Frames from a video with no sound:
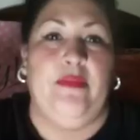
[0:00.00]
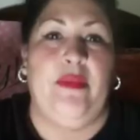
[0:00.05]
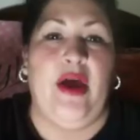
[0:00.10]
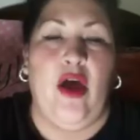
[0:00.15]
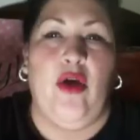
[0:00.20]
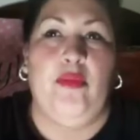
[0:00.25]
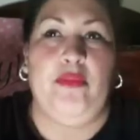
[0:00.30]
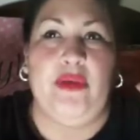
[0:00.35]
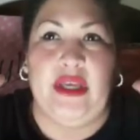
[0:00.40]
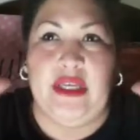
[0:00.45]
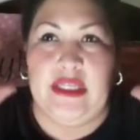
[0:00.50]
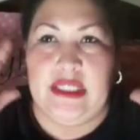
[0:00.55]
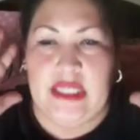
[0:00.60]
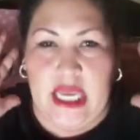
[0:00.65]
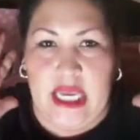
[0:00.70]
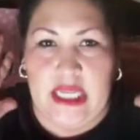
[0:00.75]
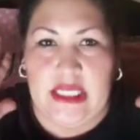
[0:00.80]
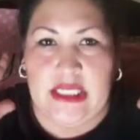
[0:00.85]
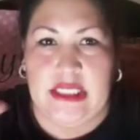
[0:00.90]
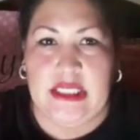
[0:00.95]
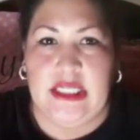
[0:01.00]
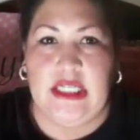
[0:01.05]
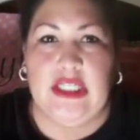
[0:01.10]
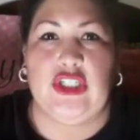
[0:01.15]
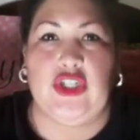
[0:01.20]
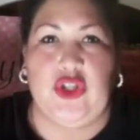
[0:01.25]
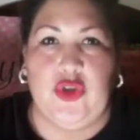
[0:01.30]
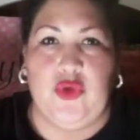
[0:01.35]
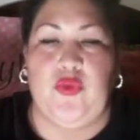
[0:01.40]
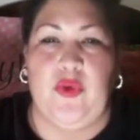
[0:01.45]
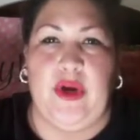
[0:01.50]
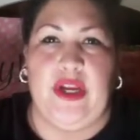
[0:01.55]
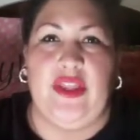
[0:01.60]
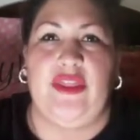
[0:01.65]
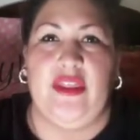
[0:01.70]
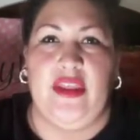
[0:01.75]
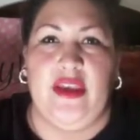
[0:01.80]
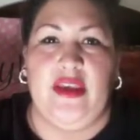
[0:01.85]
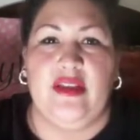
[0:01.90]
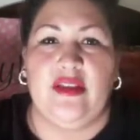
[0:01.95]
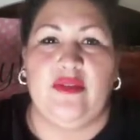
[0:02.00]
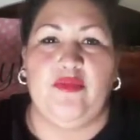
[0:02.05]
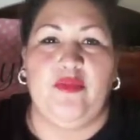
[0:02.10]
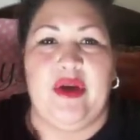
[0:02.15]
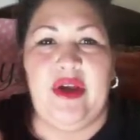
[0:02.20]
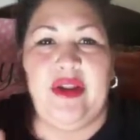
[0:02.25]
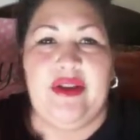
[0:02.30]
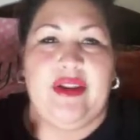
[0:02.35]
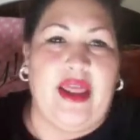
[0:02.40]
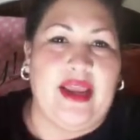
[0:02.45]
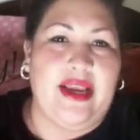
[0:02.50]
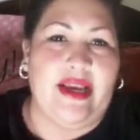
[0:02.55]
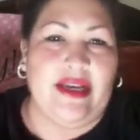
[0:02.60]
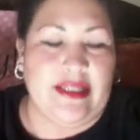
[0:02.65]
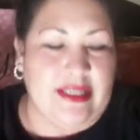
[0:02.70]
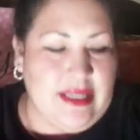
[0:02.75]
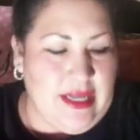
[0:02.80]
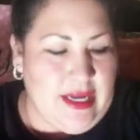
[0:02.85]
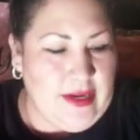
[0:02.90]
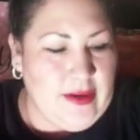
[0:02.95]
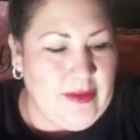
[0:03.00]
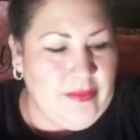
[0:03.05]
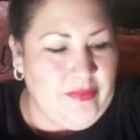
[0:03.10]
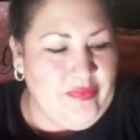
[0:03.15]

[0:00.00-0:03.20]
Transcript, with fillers: out because they had such great things, but like I said,